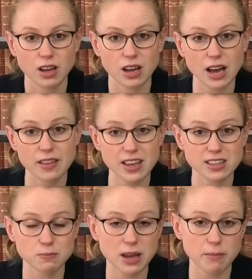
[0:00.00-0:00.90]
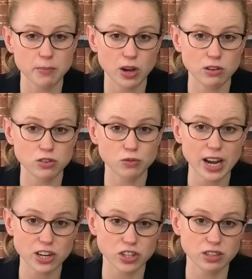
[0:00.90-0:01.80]
And this may impose
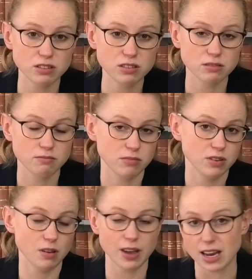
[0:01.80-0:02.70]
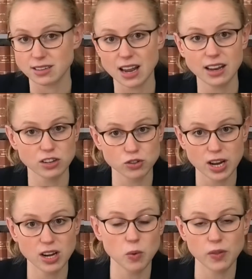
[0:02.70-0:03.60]
directions, so again, telling a
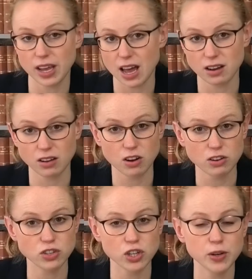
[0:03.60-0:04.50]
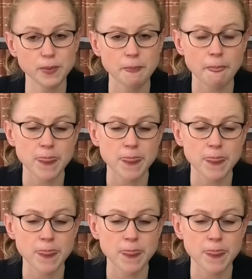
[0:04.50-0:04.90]
trader what they can and can't do,